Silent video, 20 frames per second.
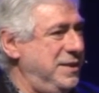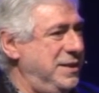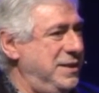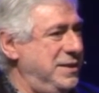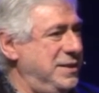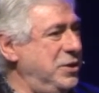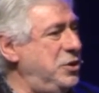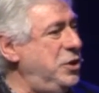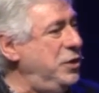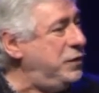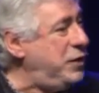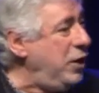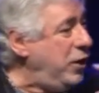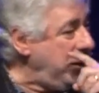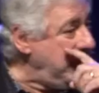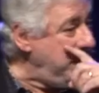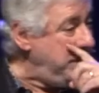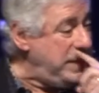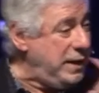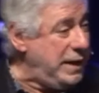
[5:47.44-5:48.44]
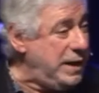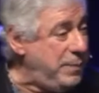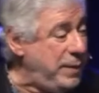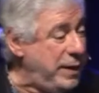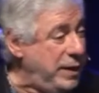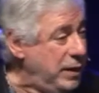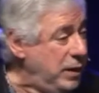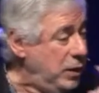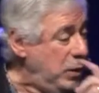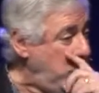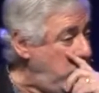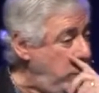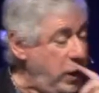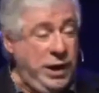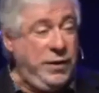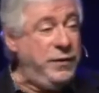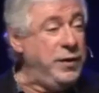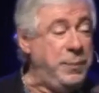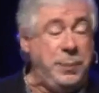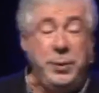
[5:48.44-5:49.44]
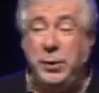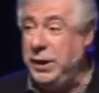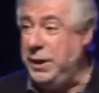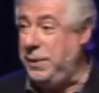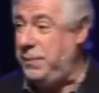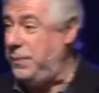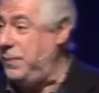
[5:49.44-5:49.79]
He says, you've got Him there, but where have you put Him?